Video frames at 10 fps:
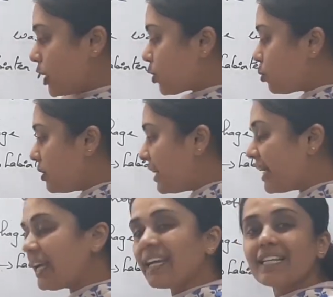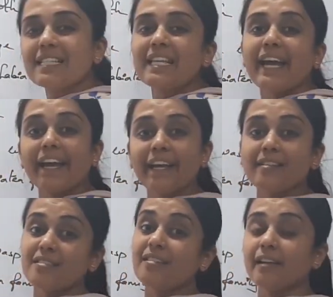to lay its
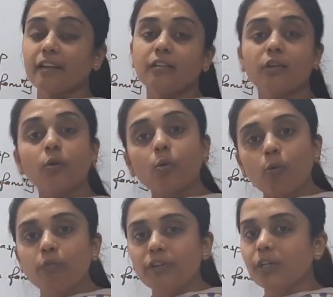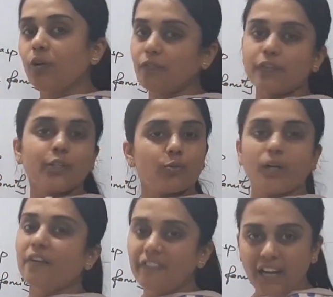eggs in the ovary of the yucca
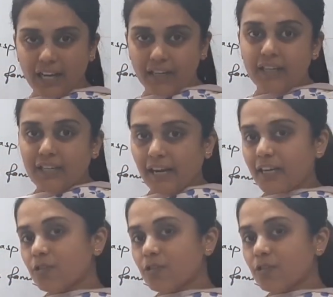flower, right?